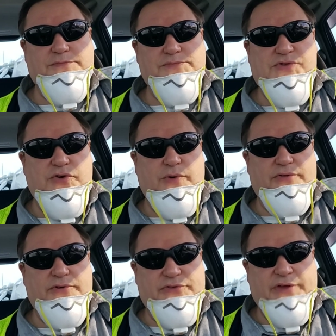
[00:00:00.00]
to
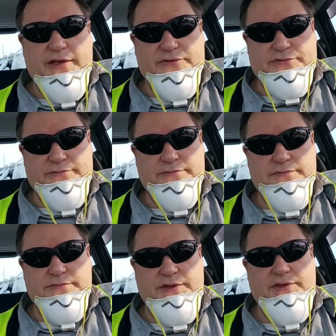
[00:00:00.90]
other states
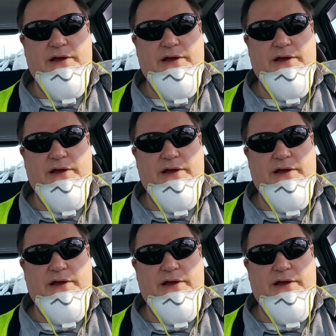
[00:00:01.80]
in the